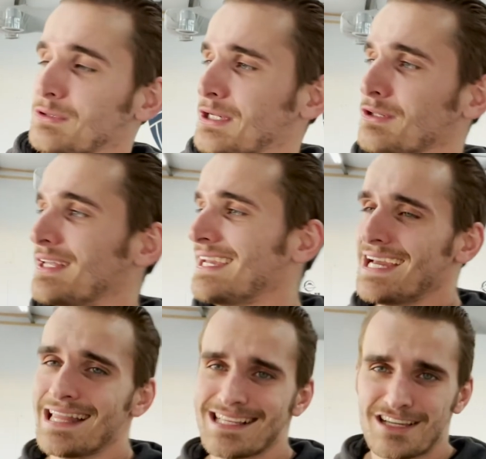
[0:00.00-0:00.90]
Literally,
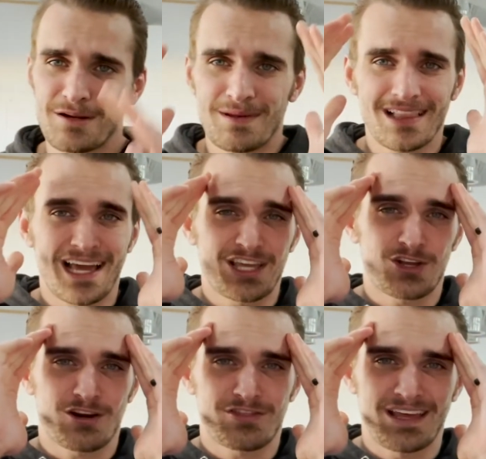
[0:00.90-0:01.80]
that's going to be like,
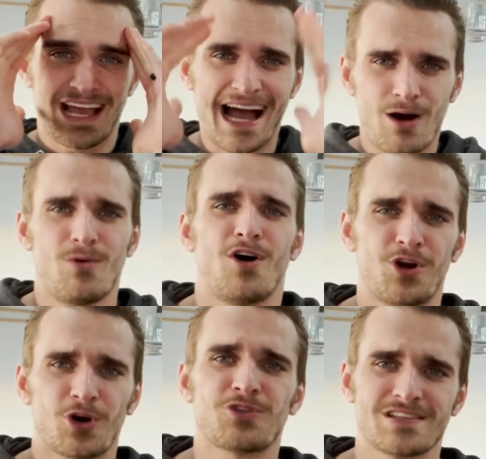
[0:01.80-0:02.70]
you're going to think, how
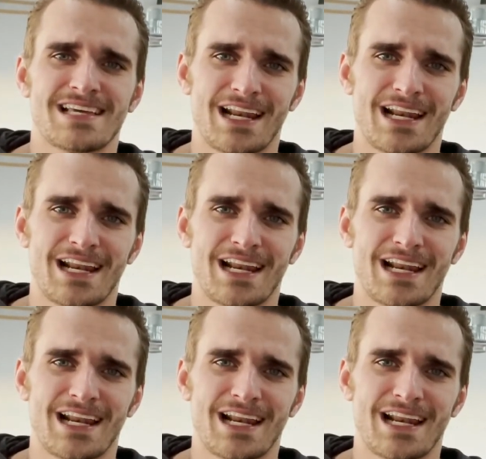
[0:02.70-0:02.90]
on earth is that